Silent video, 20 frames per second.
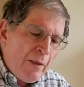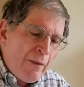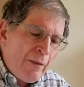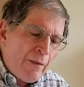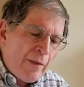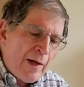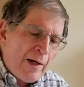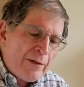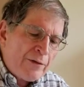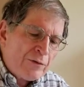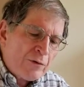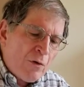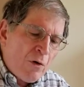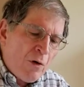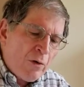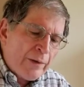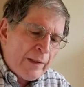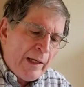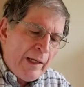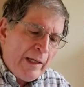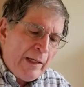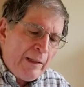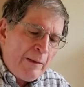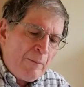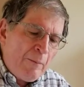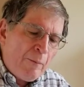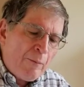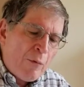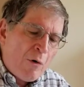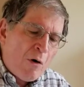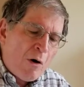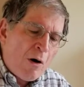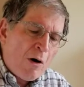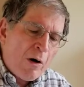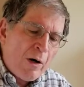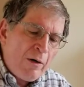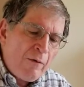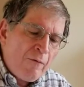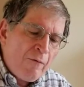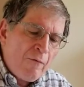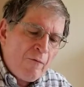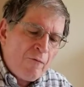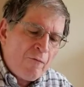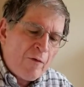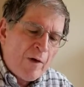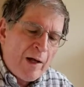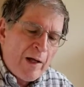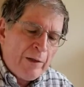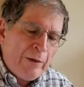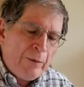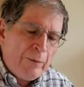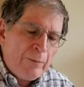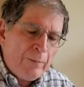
That is called a par value.